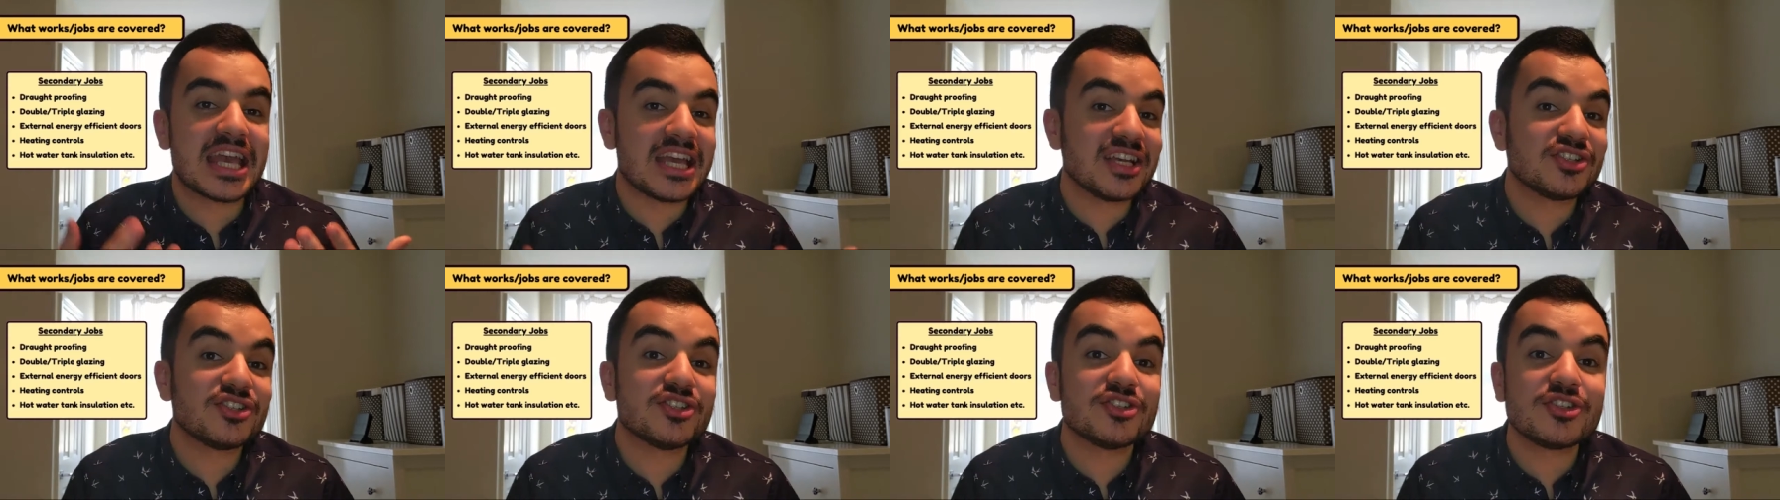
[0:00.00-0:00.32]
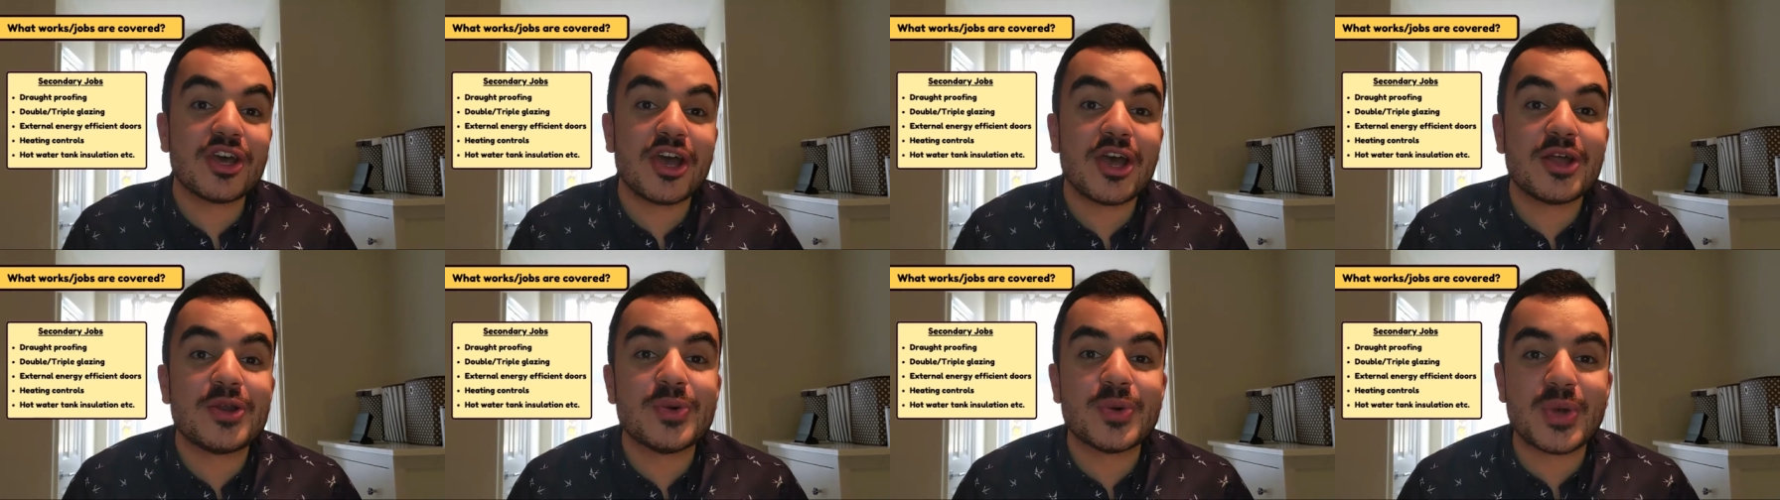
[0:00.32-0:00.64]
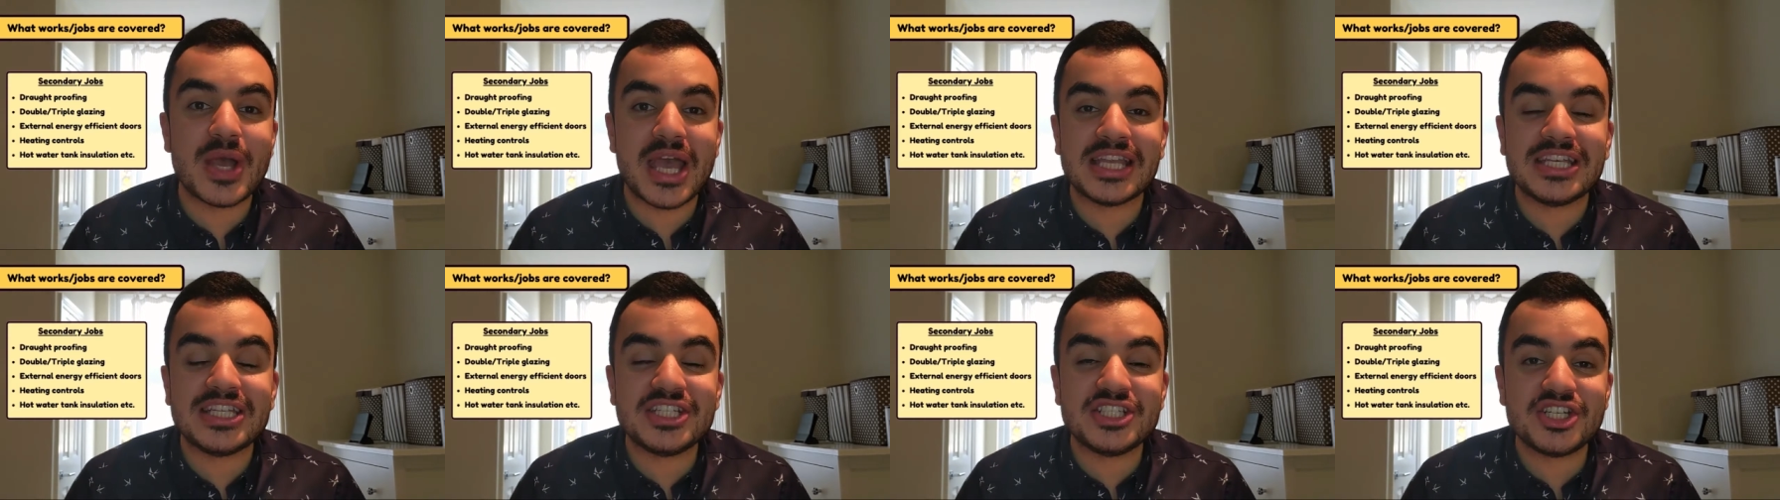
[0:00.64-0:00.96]
external
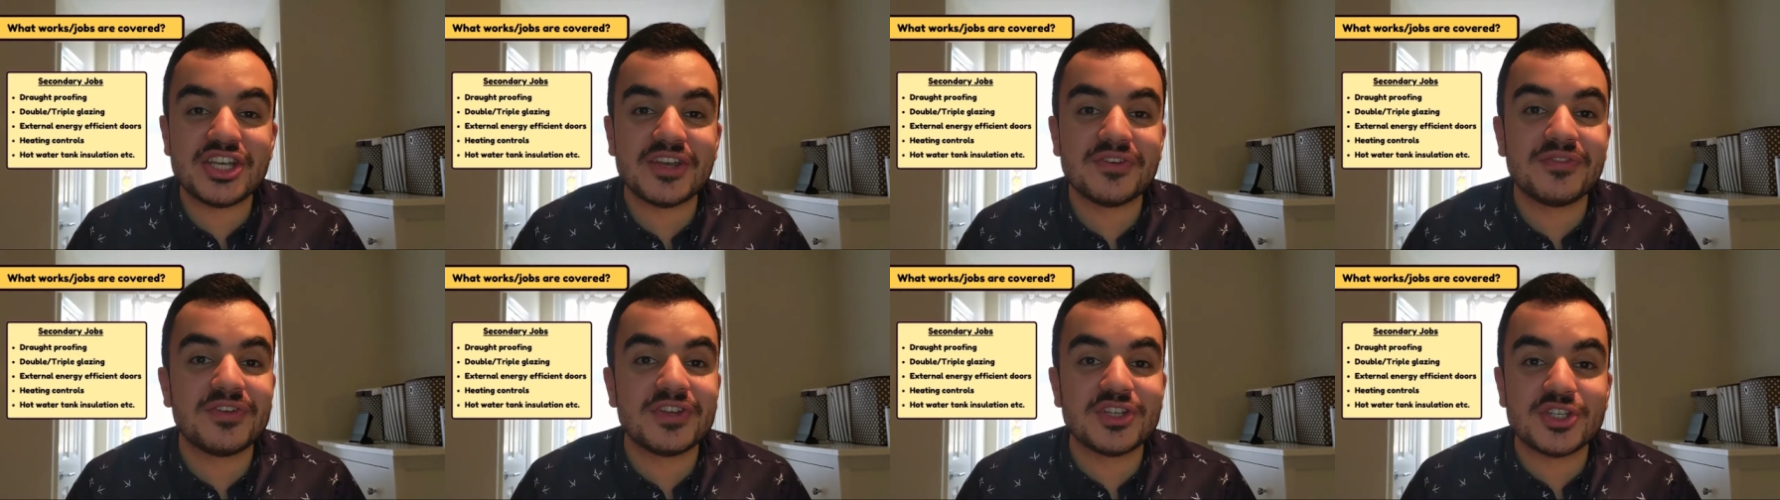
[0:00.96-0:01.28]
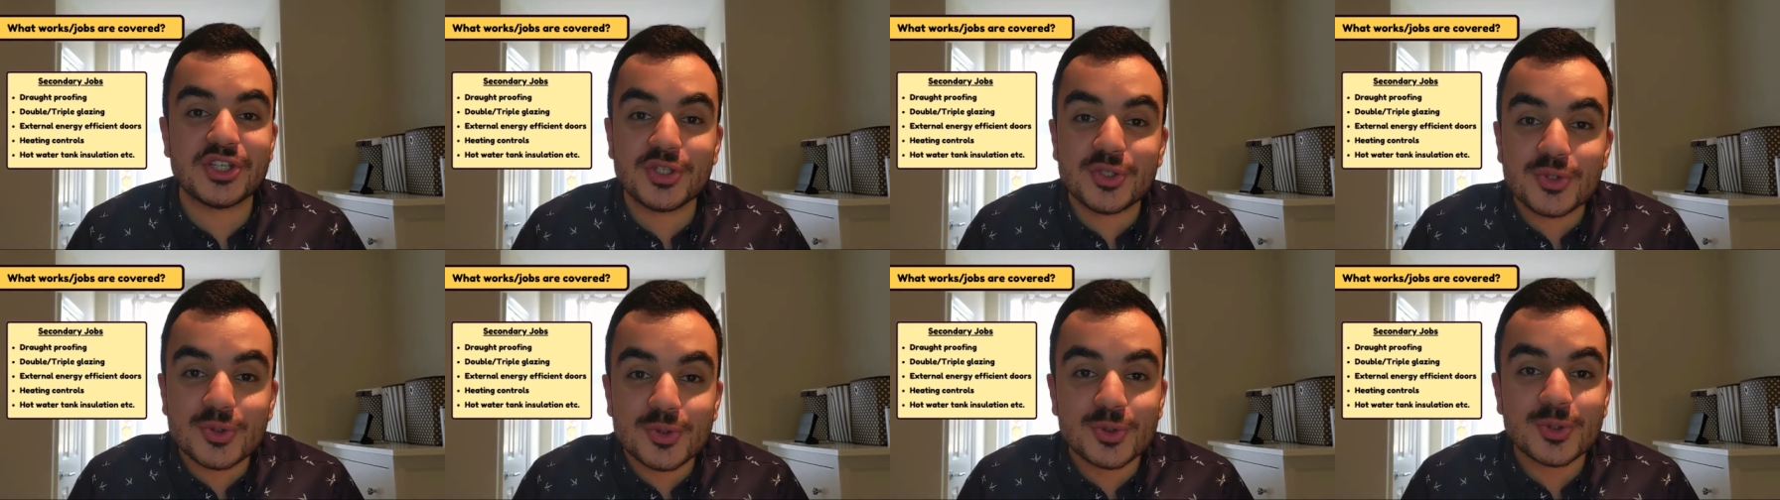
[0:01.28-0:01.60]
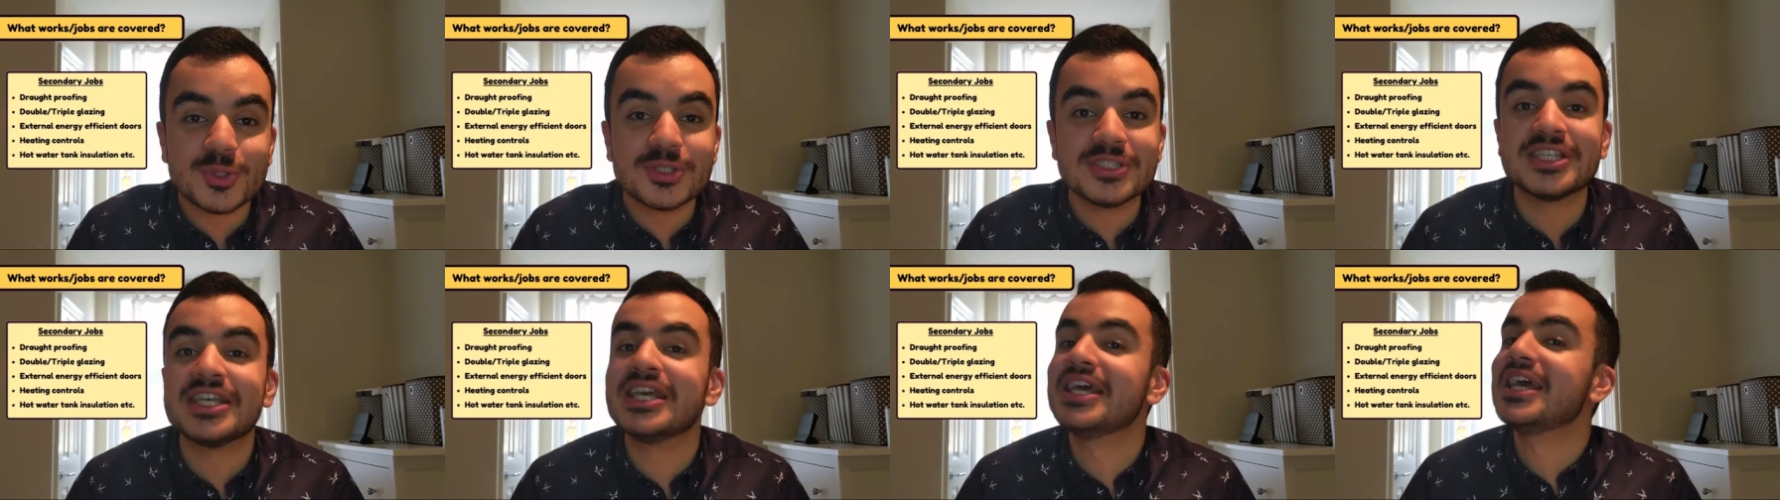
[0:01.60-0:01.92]
energy efficient
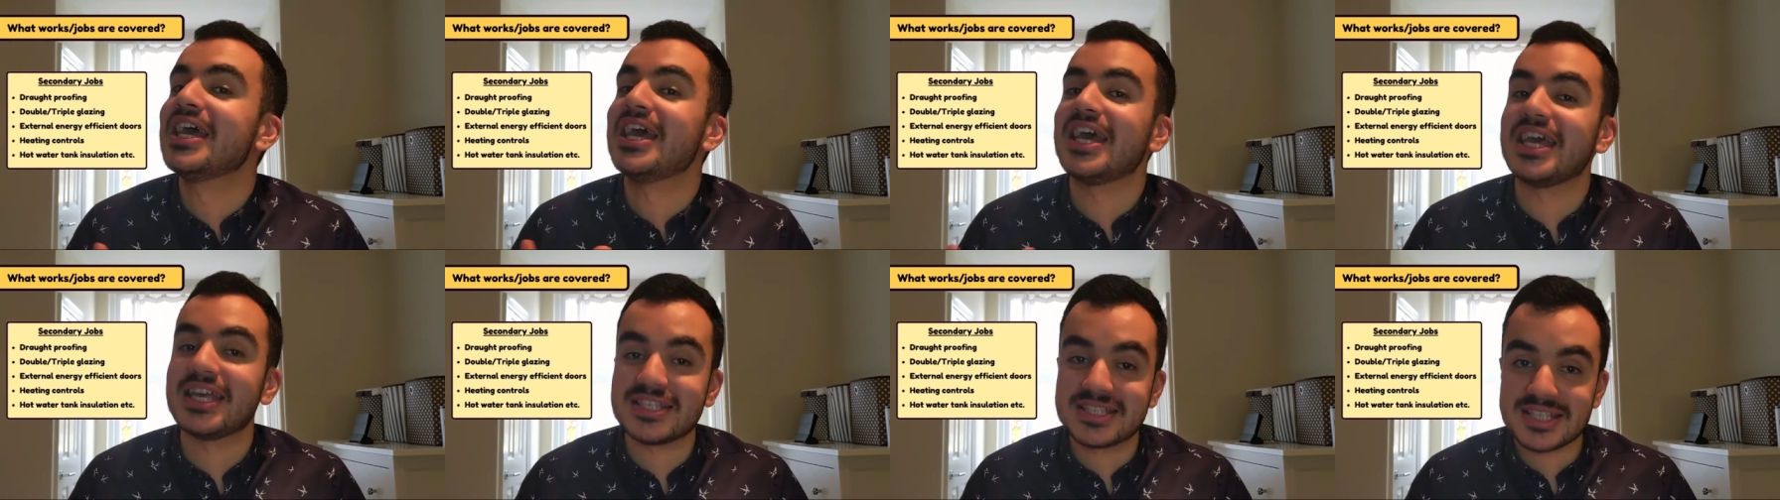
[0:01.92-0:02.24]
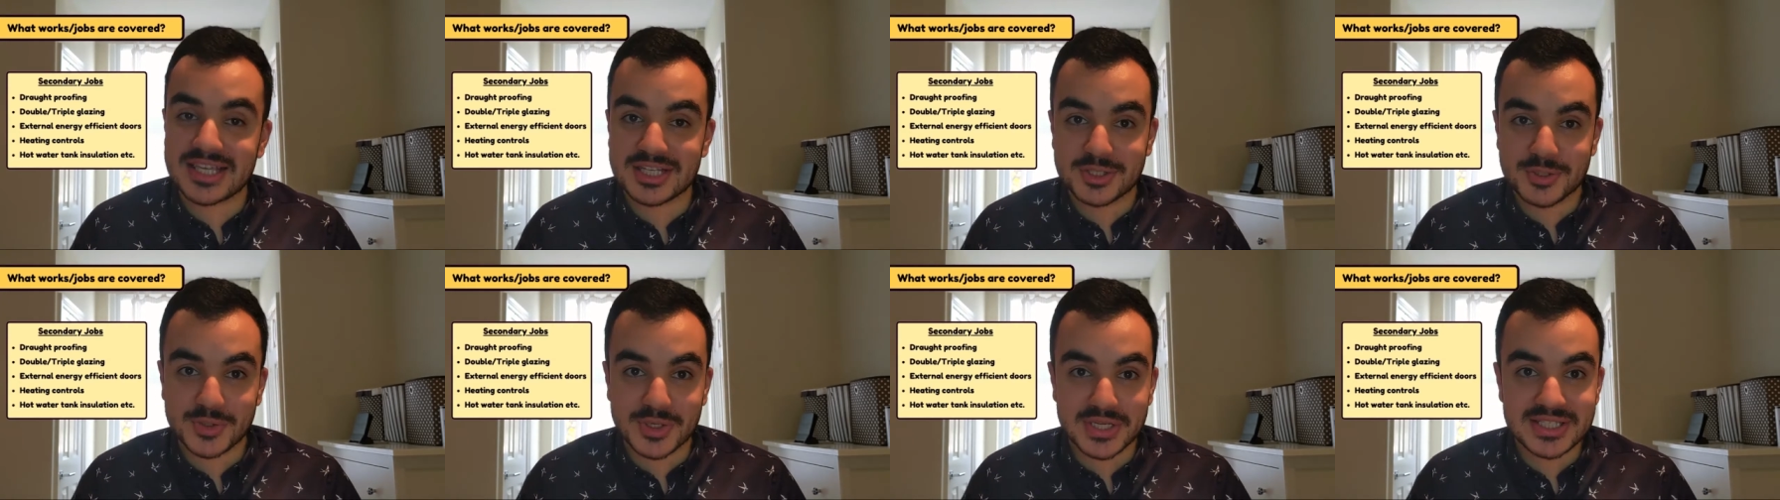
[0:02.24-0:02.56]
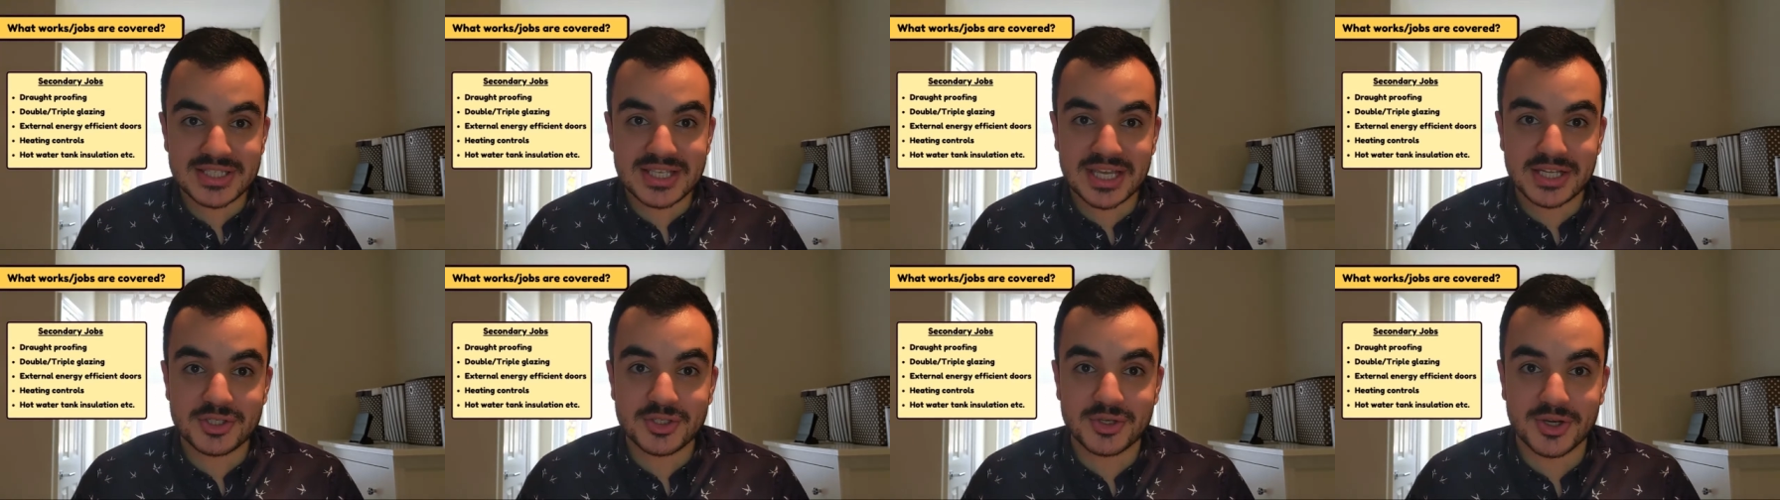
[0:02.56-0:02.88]
doors, etc
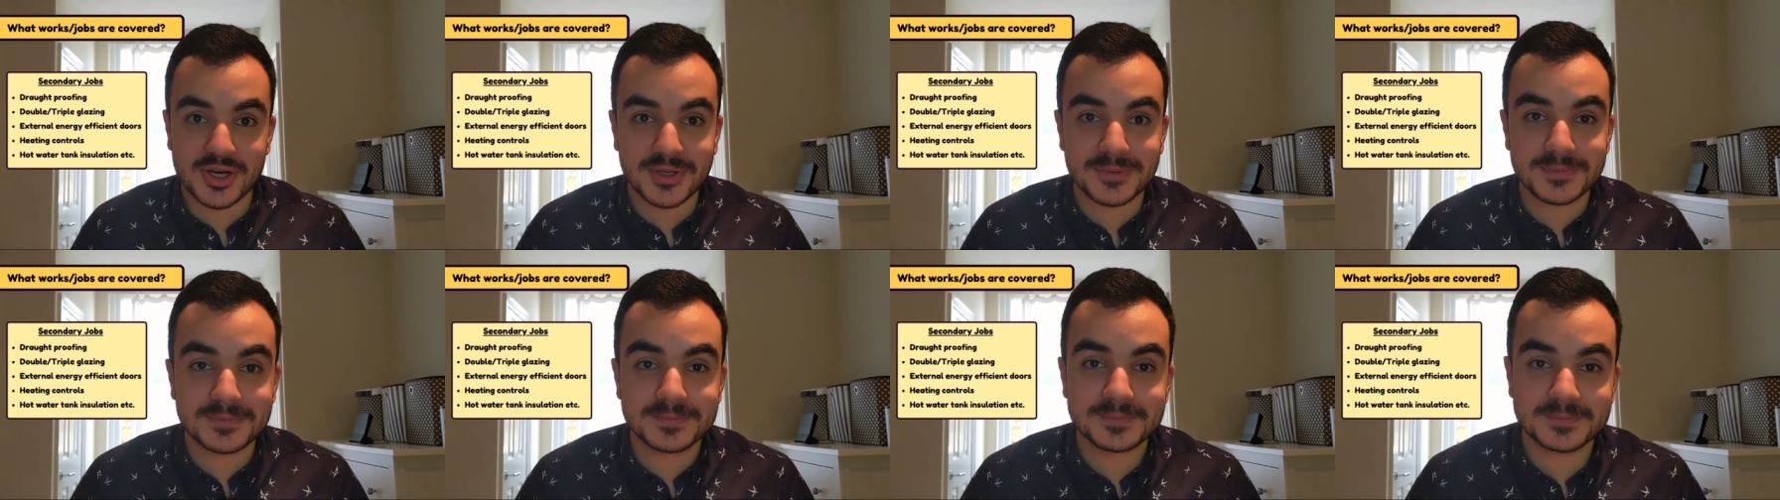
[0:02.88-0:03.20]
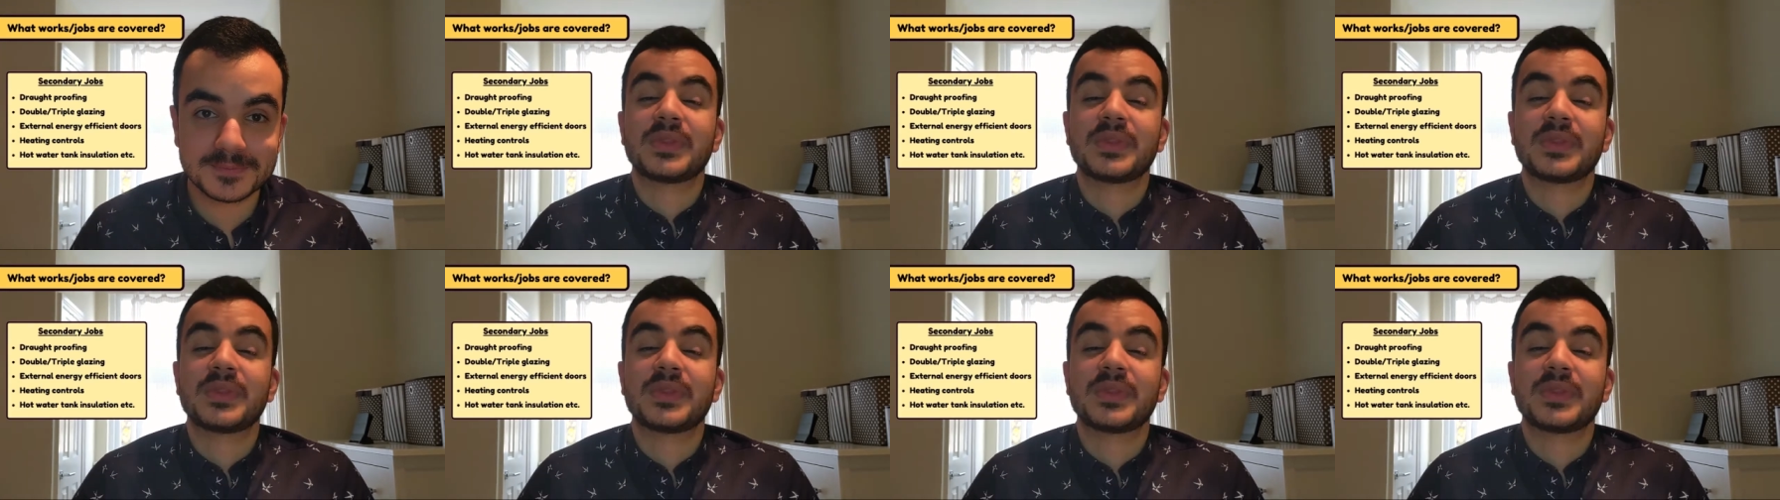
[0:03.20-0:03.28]
etc.